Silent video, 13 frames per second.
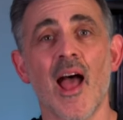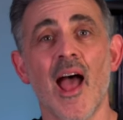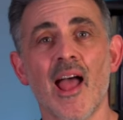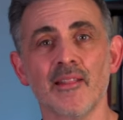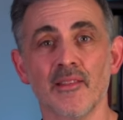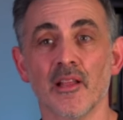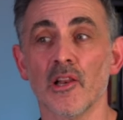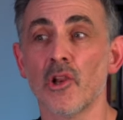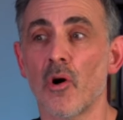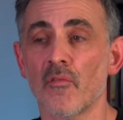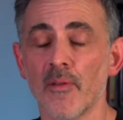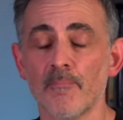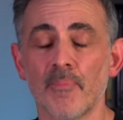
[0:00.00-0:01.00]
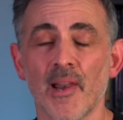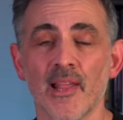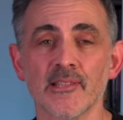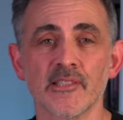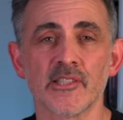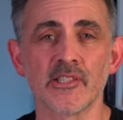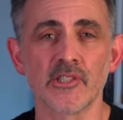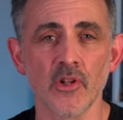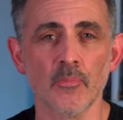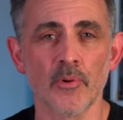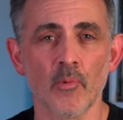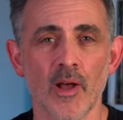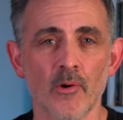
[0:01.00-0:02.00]
and a lot of it blends
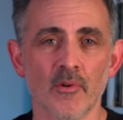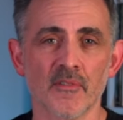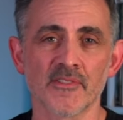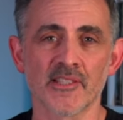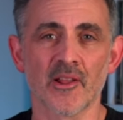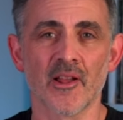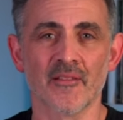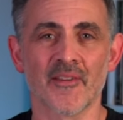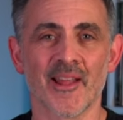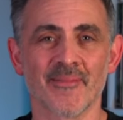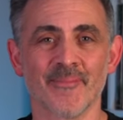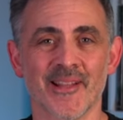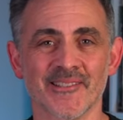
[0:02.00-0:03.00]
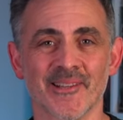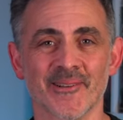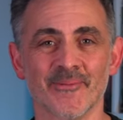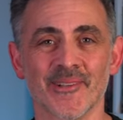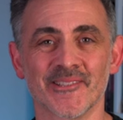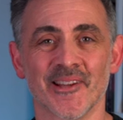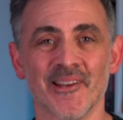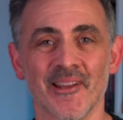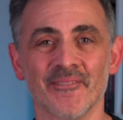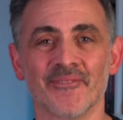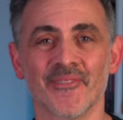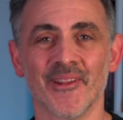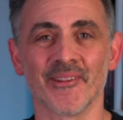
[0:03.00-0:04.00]
super well with sleight of hand magic, which I
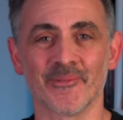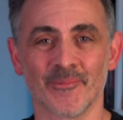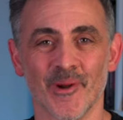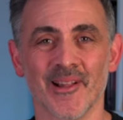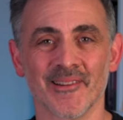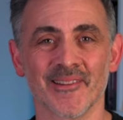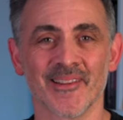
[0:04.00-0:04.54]
love as well.